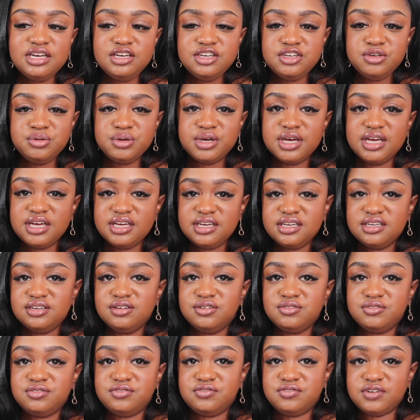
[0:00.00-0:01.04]
you
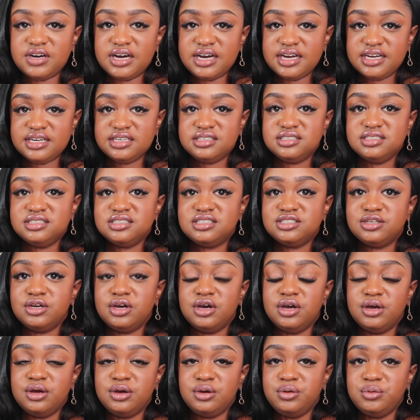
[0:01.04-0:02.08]
can find
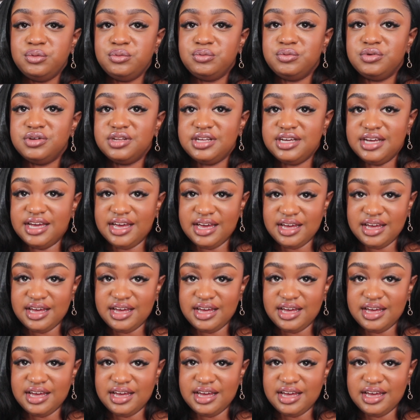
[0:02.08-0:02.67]
really